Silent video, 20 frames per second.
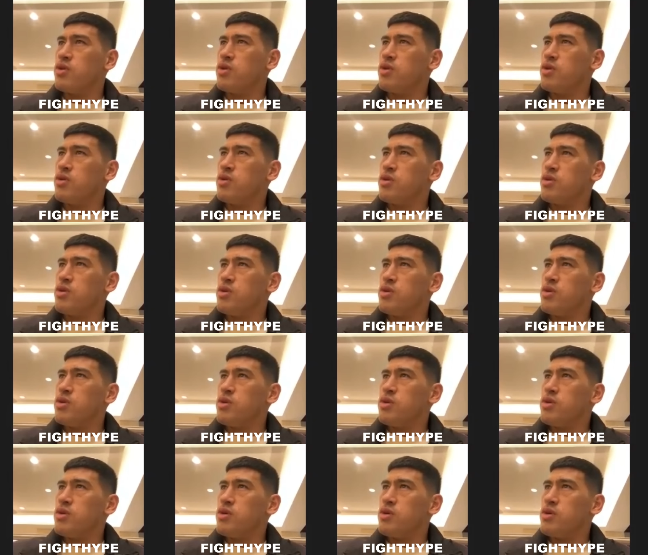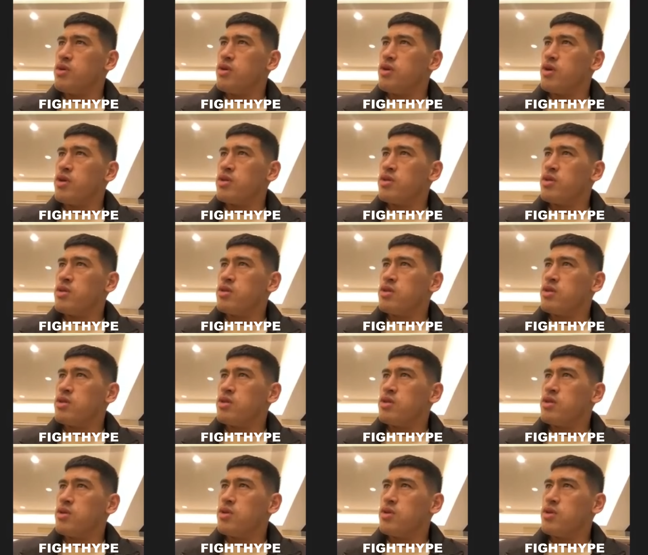
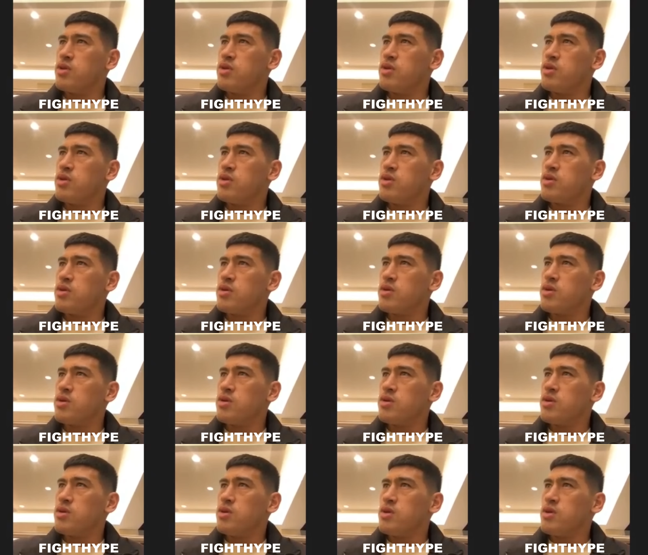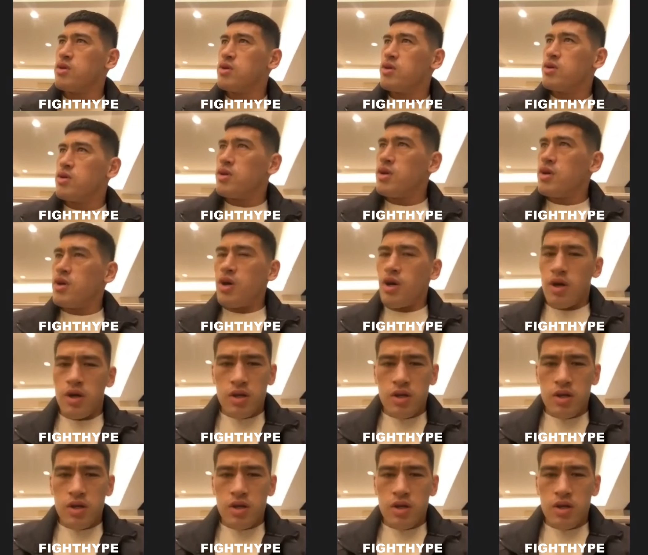No one is speaking in this clip.